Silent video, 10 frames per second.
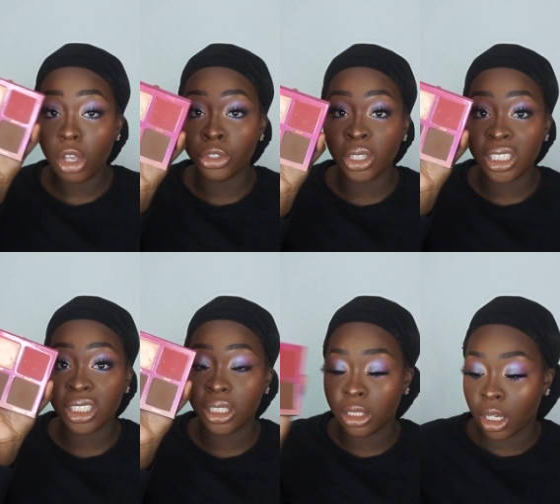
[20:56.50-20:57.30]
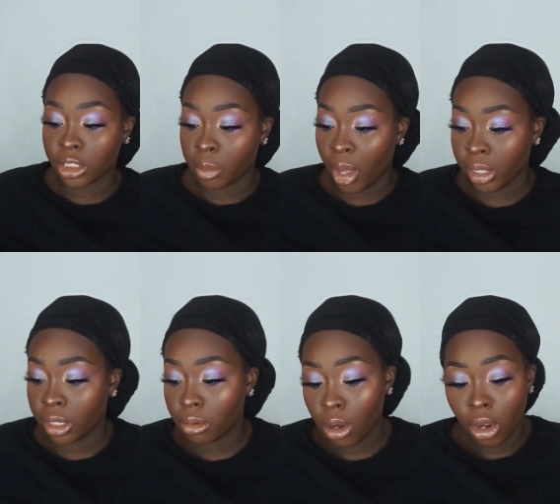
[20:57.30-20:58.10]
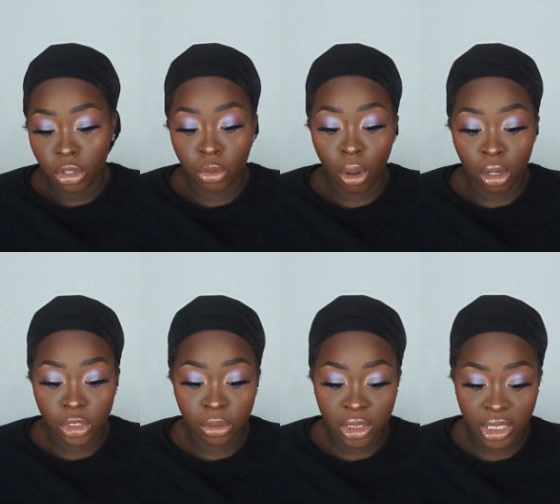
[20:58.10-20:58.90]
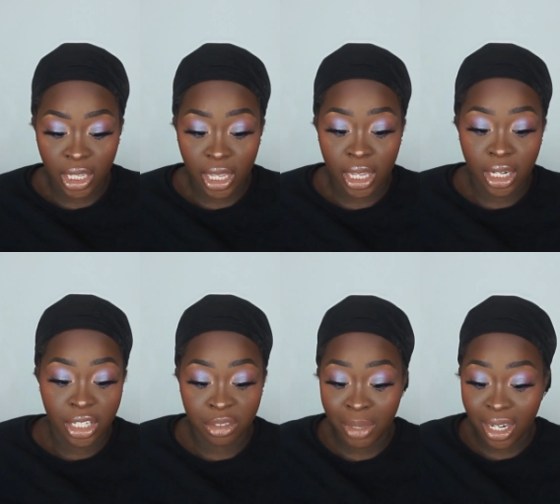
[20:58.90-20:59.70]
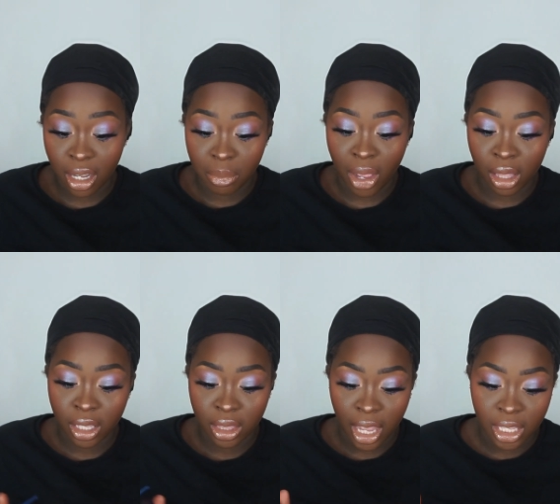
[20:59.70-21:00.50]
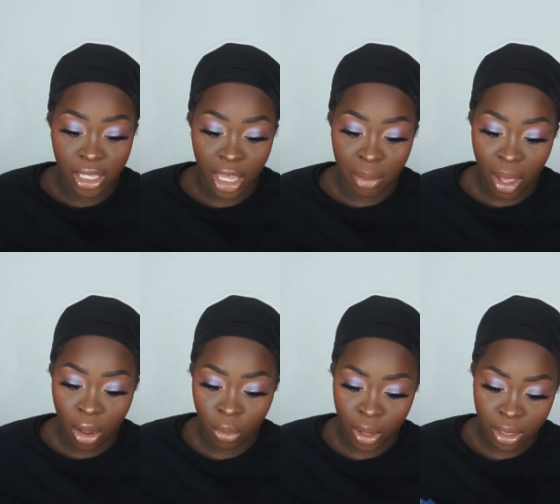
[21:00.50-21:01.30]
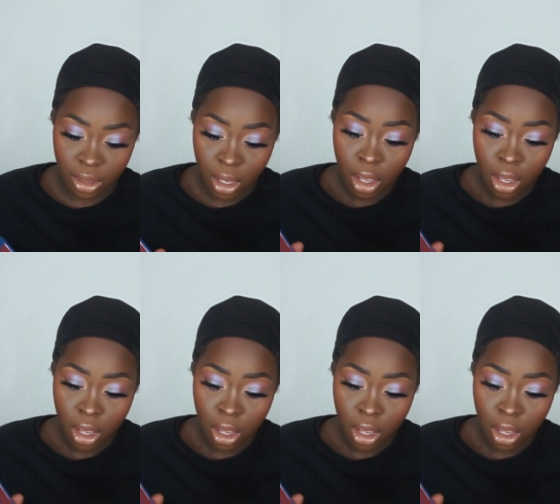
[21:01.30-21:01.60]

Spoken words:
So this is the Dusk palette. You also see it in his Midnight palette that he came out with.